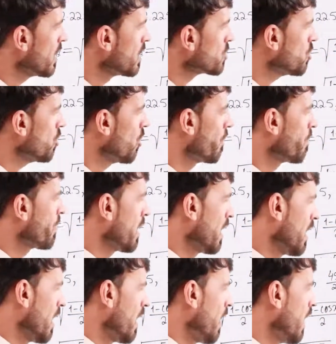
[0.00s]
So
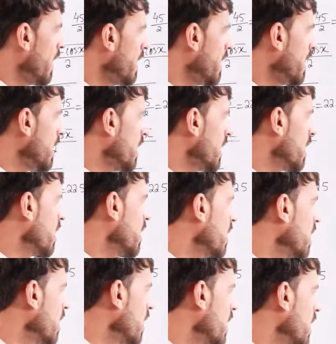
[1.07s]
here
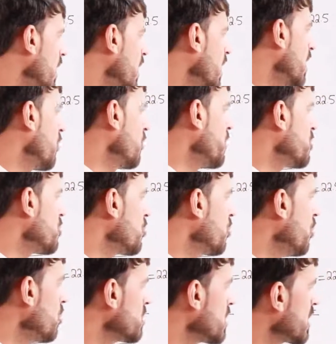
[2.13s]
we
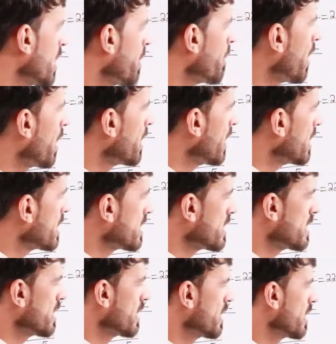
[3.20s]
choose the
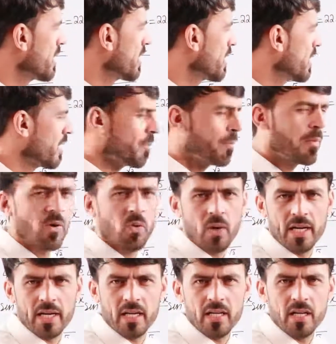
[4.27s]
minus
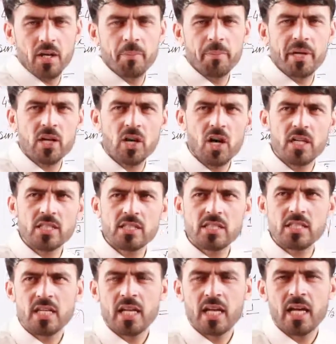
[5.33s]
1
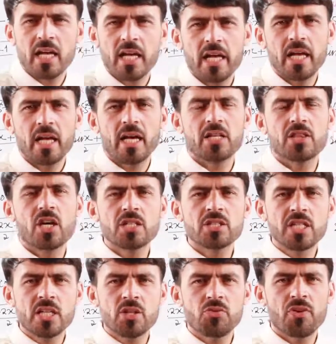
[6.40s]
because
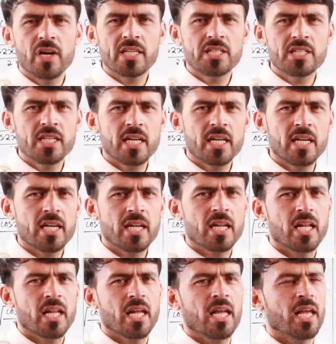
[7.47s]
tangent function
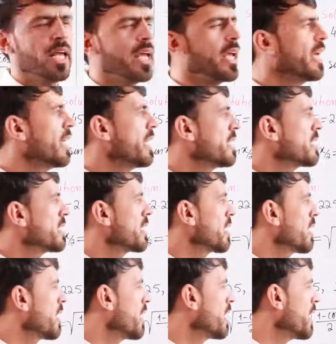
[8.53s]
is
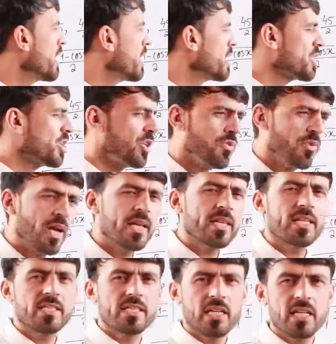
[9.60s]
negative
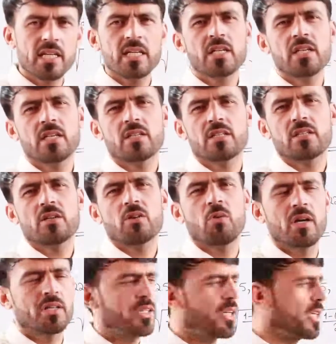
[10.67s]
in the second
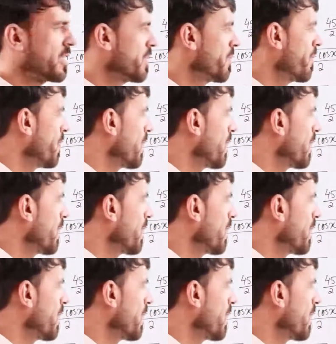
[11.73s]
quadrant.